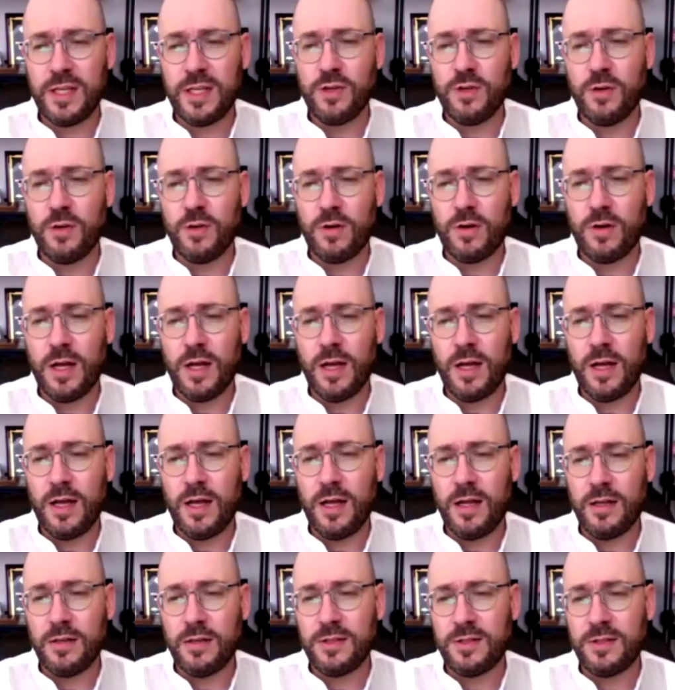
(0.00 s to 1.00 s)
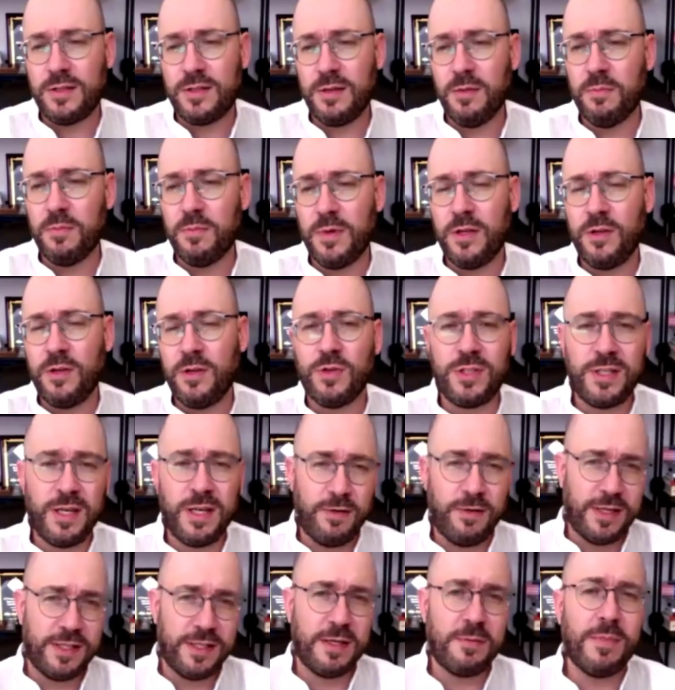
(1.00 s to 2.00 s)
in your uh, in your
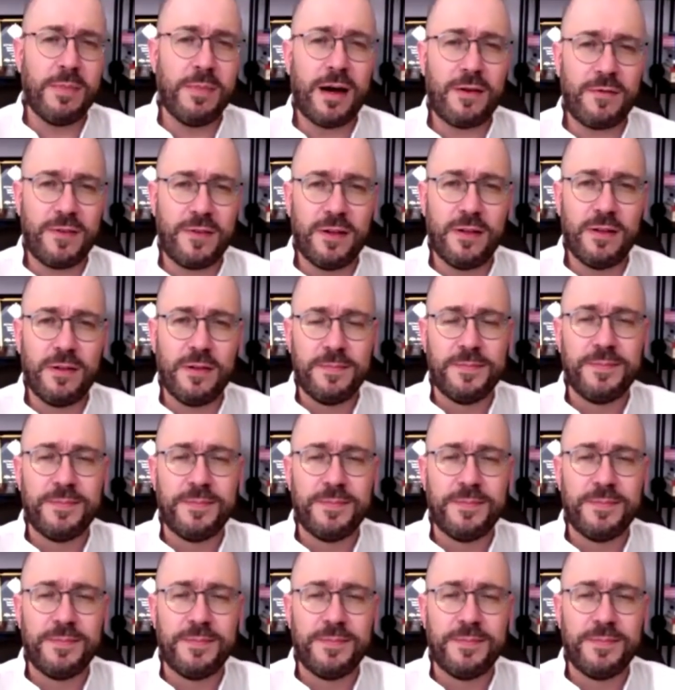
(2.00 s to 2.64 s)
series in Marvel.